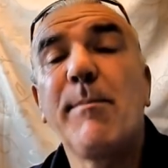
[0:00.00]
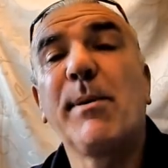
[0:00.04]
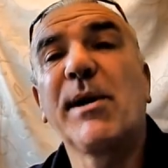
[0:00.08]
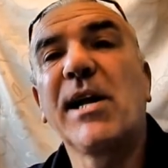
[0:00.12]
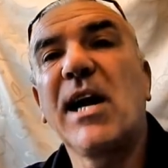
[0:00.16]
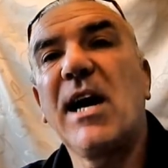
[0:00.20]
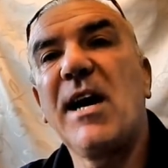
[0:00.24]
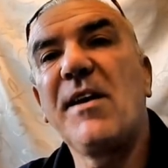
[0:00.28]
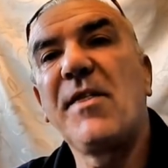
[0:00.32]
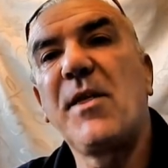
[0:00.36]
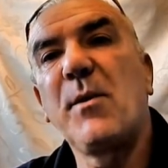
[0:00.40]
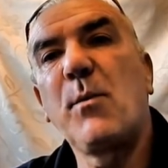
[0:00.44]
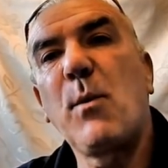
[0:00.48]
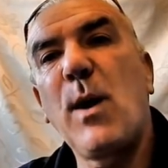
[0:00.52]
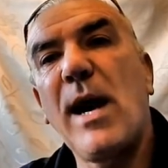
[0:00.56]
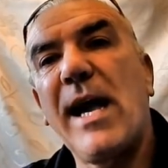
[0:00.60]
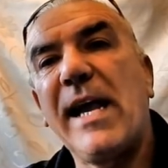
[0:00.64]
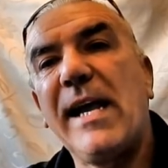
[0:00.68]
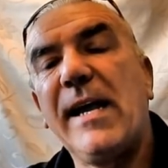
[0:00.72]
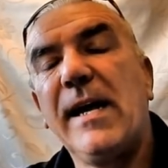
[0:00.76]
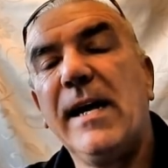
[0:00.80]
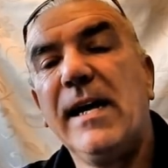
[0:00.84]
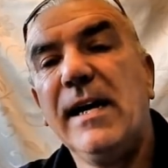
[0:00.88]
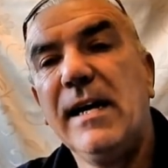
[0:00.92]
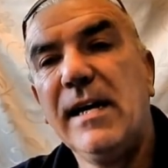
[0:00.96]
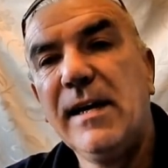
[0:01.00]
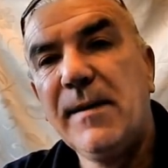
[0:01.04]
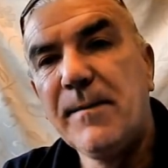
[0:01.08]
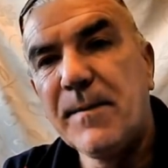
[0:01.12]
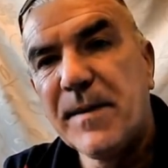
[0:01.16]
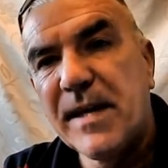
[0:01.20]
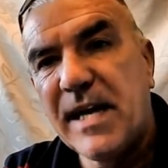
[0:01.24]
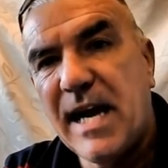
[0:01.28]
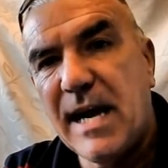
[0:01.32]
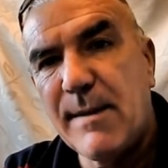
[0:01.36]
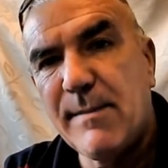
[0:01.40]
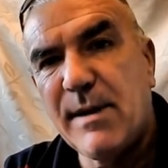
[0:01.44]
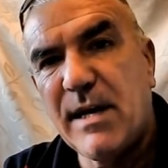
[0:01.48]
But either way,
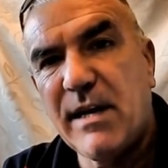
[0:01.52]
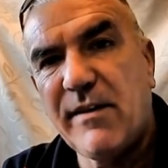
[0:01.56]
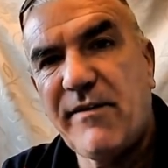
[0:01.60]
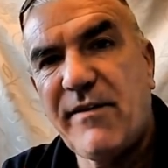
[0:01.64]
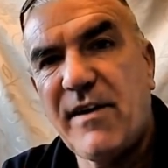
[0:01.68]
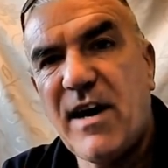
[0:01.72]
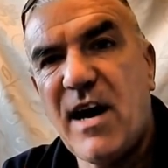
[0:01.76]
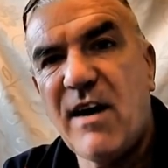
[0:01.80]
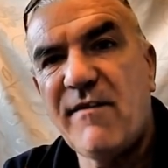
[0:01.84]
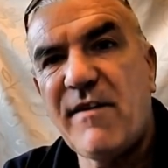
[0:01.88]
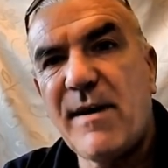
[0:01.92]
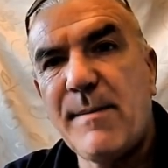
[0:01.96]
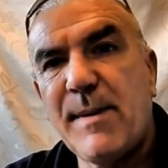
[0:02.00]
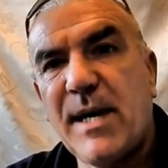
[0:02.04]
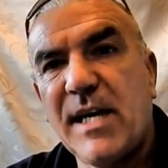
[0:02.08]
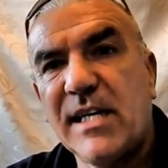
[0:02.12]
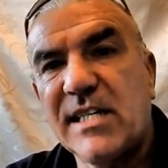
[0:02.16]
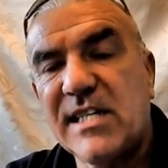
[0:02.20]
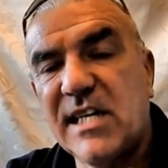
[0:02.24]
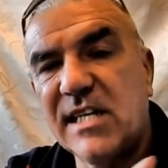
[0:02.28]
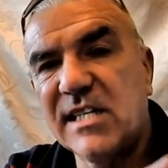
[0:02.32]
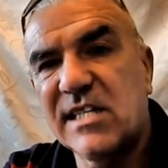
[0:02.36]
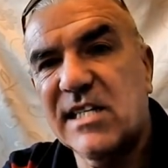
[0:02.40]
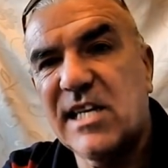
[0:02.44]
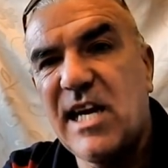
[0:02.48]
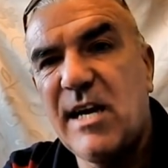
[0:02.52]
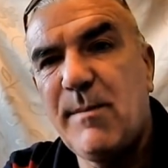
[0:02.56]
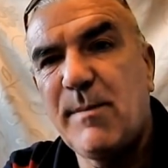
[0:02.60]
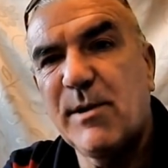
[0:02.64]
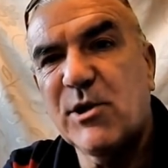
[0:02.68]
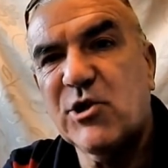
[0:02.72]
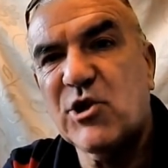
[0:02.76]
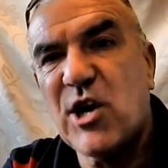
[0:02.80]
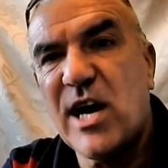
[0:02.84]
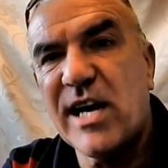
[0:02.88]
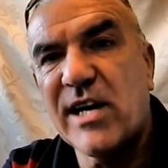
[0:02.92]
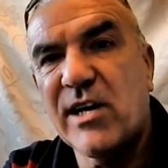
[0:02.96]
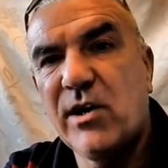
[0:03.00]
MI5, MI6 keep a
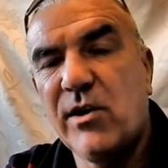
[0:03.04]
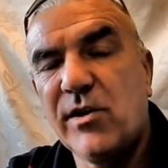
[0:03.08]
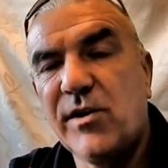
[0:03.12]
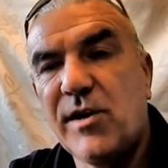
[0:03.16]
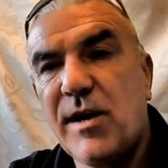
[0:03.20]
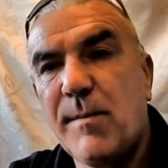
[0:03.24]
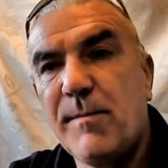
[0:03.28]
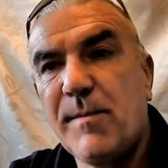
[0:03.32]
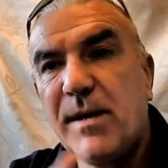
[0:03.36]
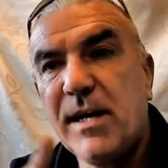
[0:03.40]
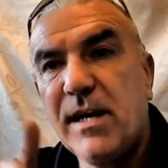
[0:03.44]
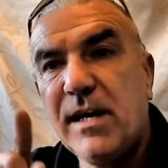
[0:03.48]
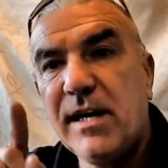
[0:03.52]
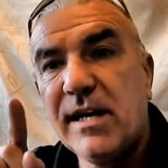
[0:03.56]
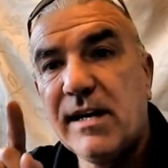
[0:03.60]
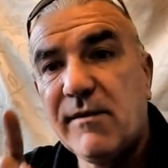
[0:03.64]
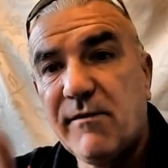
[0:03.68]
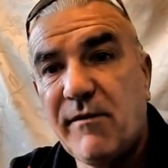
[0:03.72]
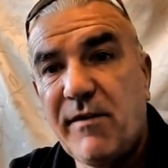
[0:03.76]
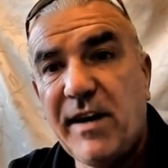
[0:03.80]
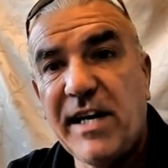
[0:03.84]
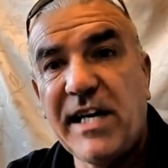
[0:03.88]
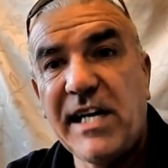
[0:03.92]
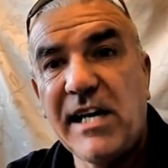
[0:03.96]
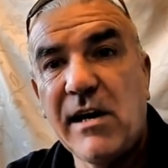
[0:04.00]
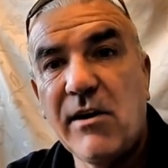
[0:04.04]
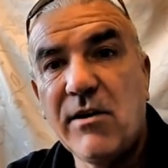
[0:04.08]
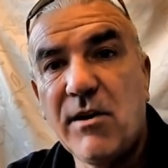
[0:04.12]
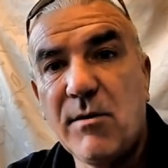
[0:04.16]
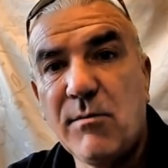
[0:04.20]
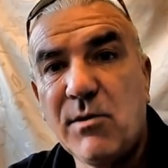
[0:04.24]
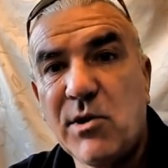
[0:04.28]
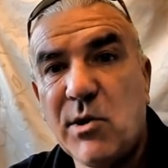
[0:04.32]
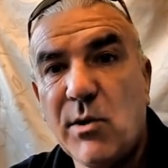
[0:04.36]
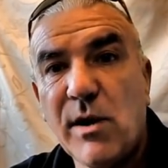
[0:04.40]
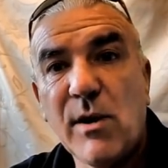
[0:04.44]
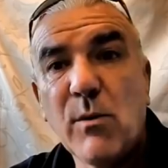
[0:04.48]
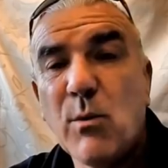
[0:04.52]
track on them, video
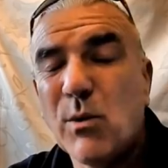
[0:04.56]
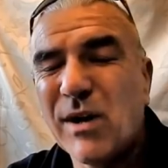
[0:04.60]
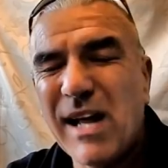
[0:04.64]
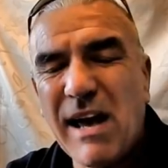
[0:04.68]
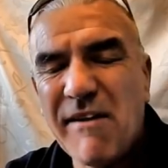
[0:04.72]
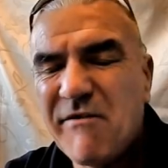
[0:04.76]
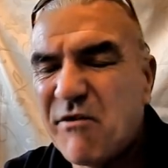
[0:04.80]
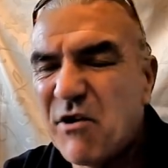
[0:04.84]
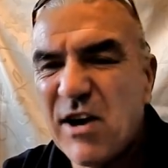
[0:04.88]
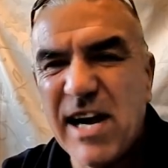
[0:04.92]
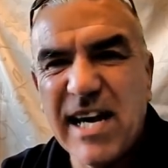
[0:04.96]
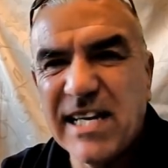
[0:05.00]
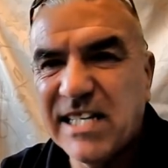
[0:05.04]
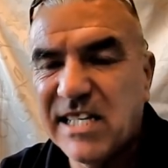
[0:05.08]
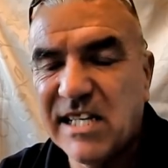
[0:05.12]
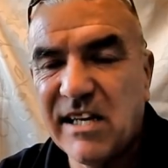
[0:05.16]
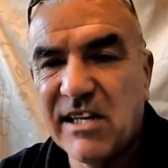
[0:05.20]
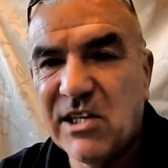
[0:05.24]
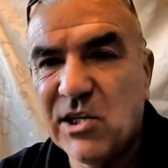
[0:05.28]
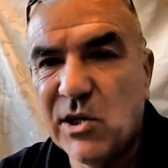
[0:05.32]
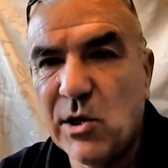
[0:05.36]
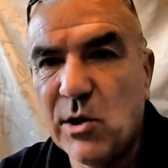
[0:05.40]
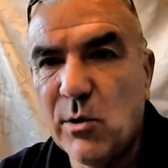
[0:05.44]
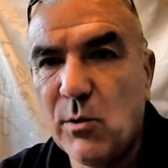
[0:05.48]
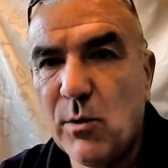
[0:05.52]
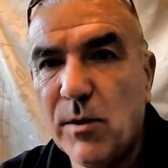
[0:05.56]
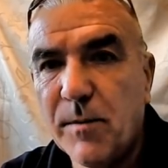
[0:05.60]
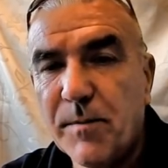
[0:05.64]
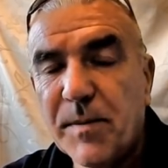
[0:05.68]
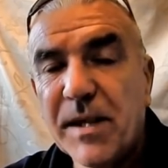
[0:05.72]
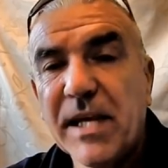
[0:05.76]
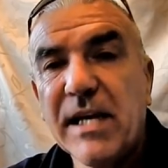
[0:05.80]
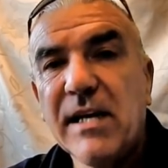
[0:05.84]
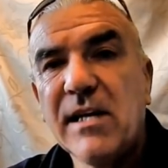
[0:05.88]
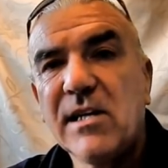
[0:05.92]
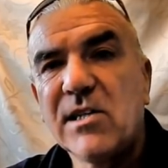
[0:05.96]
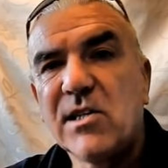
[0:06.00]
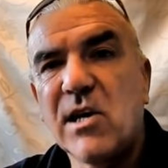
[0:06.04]
them doing whatever it is they do,
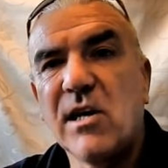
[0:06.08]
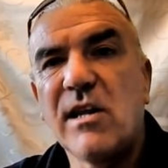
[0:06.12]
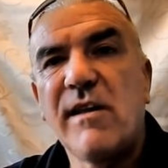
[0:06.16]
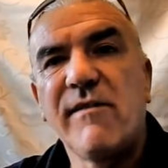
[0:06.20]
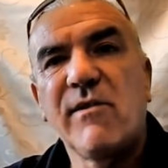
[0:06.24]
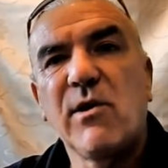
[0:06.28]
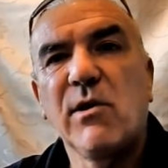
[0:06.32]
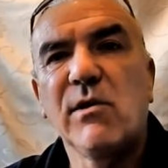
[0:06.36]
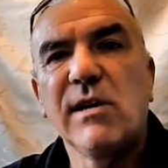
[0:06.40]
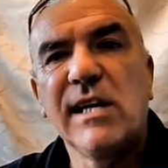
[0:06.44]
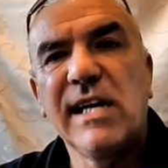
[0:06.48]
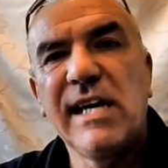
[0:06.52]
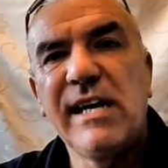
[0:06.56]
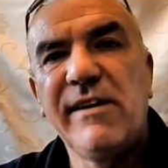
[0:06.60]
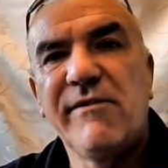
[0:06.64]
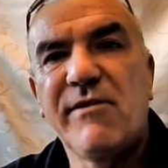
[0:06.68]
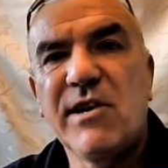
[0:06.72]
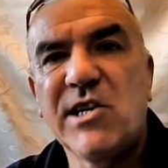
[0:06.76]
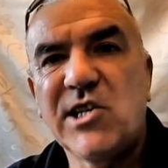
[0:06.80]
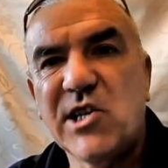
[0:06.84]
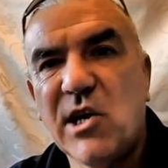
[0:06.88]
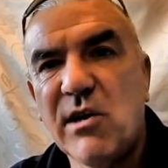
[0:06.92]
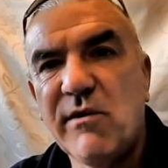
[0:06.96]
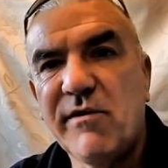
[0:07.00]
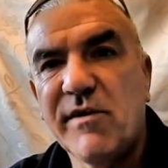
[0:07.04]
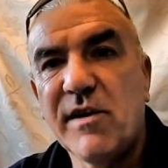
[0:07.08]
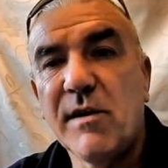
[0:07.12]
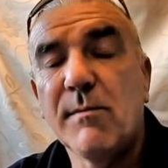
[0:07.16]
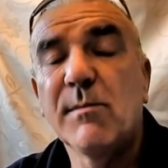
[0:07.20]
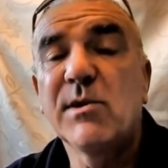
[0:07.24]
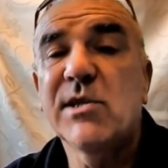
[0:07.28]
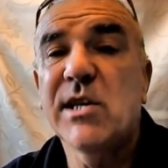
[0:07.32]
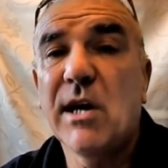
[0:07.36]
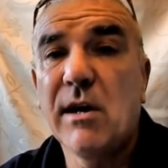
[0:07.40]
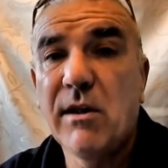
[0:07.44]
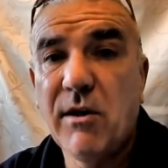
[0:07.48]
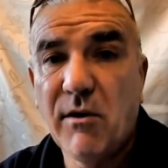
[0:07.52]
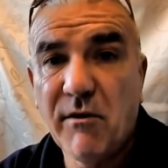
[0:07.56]
so they've got leverage over them,
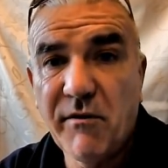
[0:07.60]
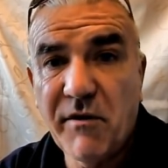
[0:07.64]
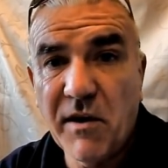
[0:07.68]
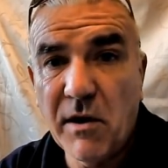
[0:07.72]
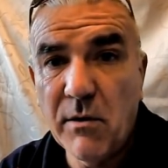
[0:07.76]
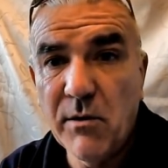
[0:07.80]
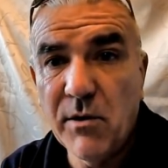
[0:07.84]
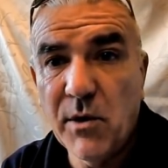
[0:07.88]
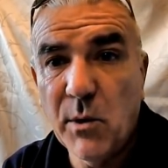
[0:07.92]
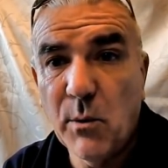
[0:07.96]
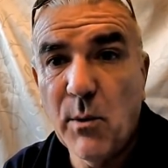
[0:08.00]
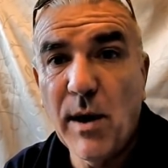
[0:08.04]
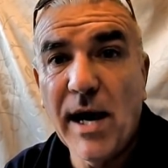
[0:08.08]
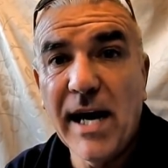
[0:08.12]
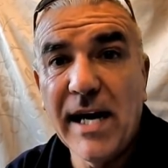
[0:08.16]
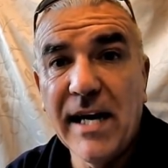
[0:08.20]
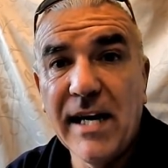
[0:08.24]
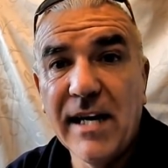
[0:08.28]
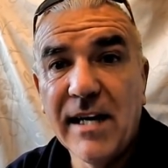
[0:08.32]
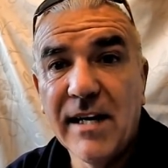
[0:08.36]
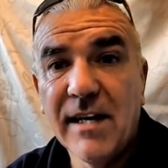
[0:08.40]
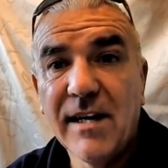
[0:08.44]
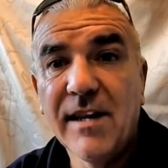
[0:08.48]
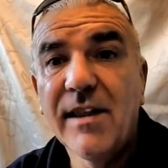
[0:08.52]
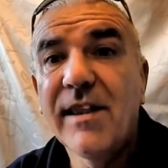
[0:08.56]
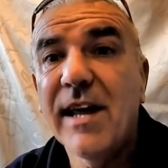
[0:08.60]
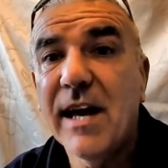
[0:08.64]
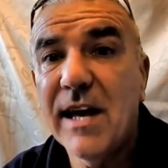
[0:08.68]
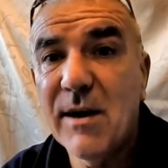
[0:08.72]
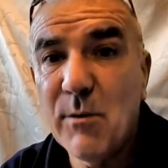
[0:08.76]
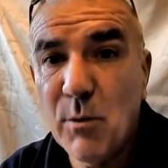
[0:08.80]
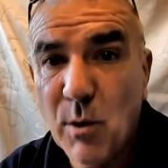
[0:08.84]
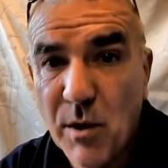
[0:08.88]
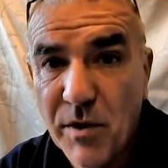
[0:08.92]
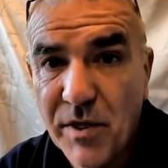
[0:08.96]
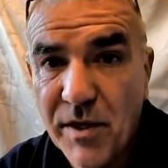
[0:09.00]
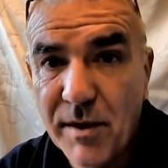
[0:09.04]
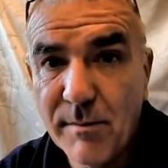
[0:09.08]
so they'll vote the way they
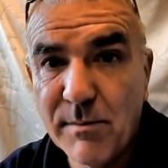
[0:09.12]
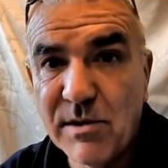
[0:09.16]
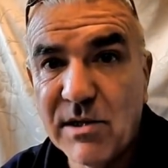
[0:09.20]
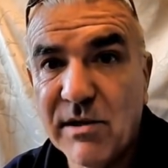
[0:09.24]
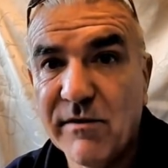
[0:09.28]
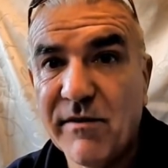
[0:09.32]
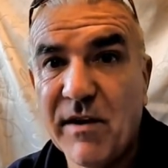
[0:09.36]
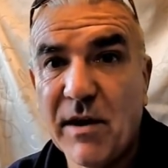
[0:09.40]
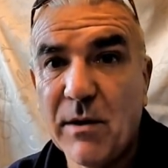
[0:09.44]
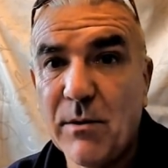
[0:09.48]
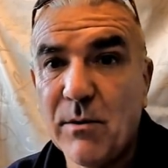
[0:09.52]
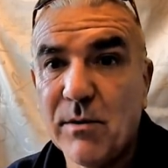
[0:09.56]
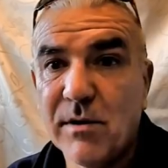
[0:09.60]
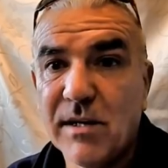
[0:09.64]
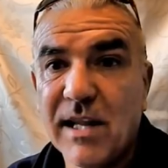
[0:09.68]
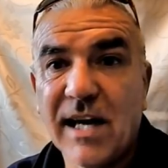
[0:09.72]
want them to vote.